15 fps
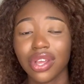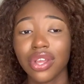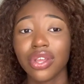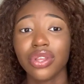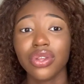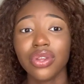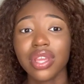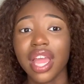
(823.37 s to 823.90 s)

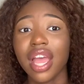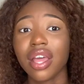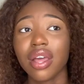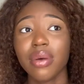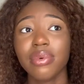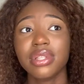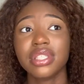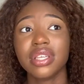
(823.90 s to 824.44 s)
You can't come
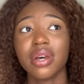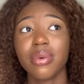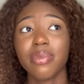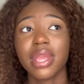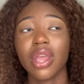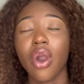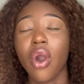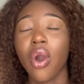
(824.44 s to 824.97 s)
and tell me,
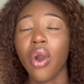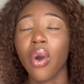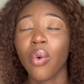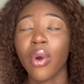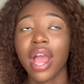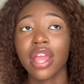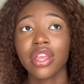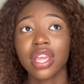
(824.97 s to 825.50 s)
oh,
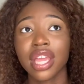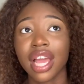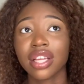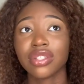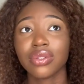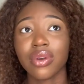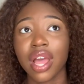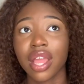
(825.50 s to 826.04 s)
why are you guys
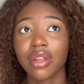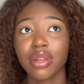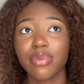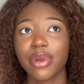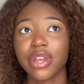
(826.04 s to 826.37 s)
so angry about it?